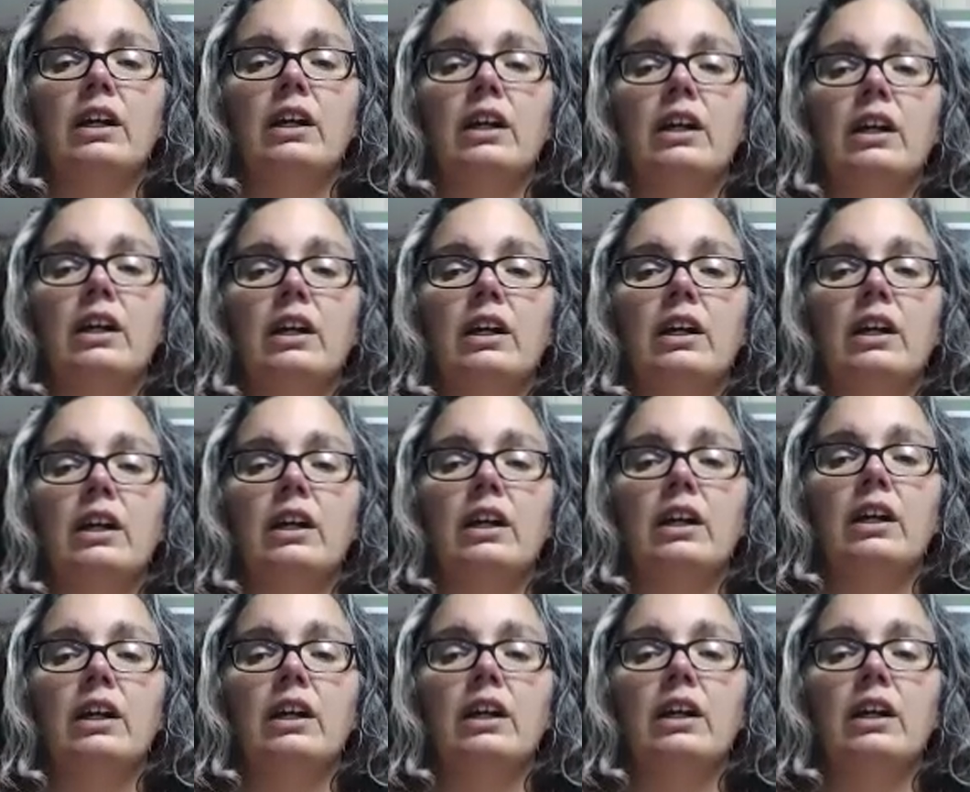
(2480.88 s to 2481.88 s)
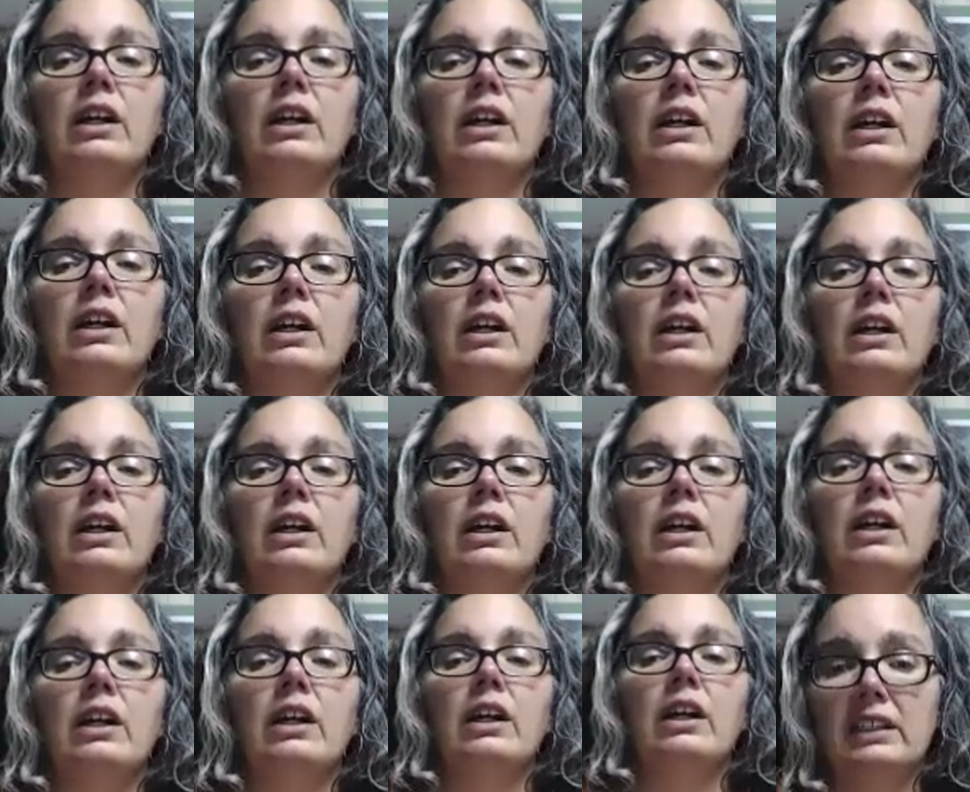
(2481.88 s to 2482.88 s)
whatever you would like,
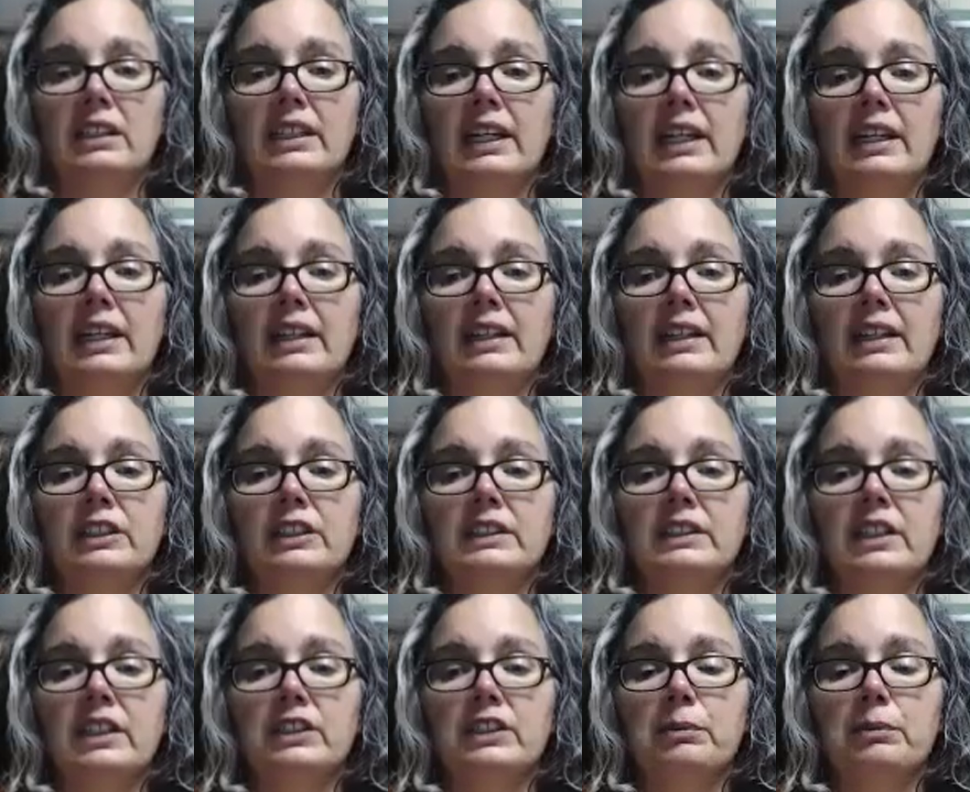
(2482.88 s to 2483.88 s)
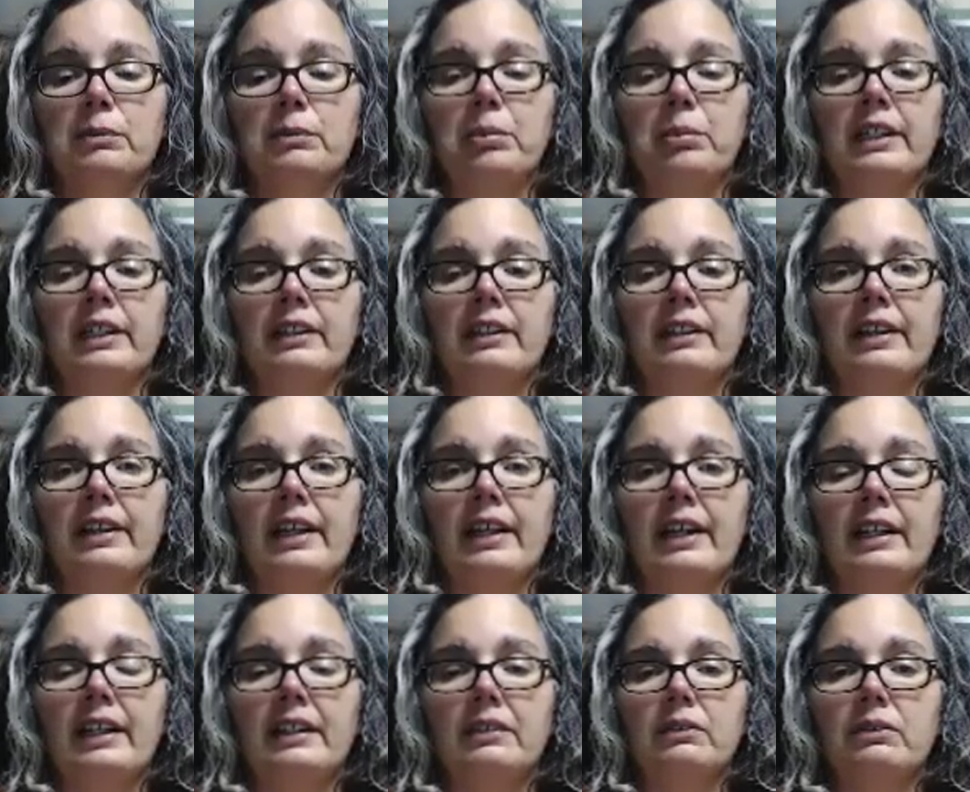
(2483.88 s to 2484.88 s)
anything to start to bring
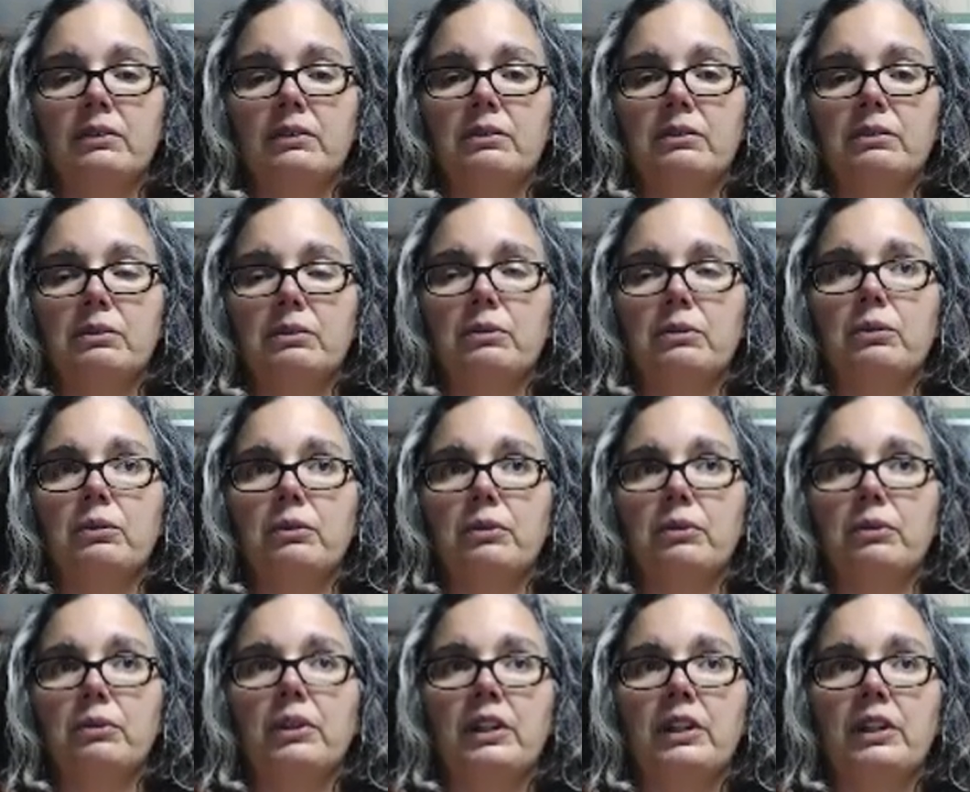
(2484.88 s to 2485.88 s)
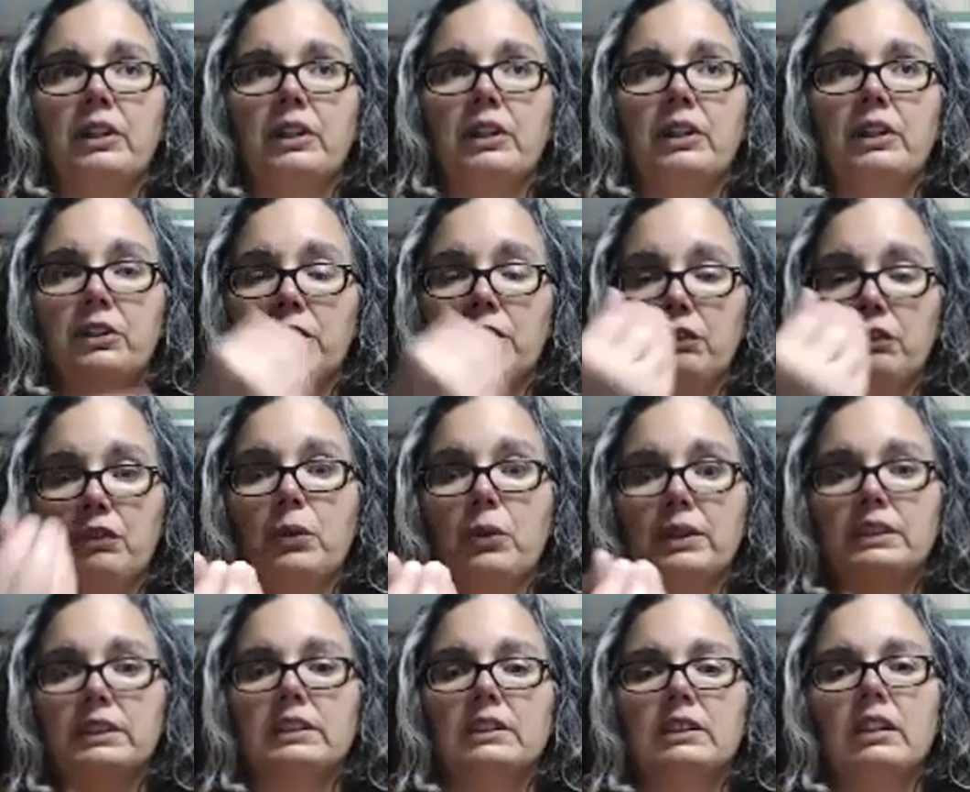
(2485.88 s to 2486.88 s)
that into
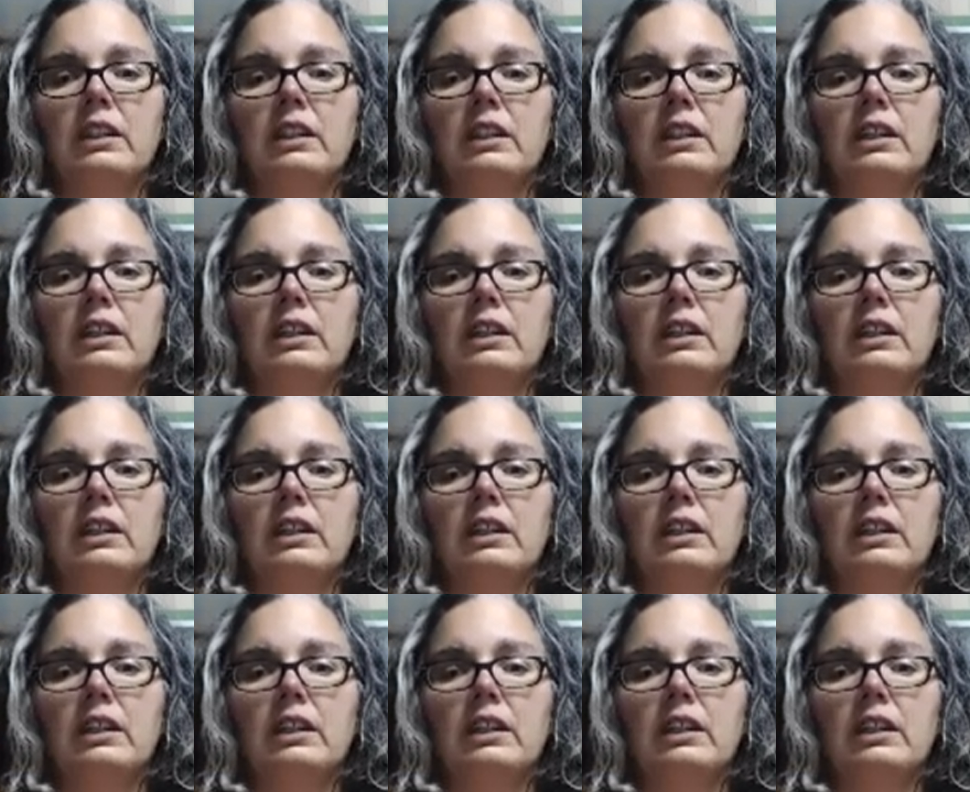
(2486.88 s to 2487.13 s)
focus.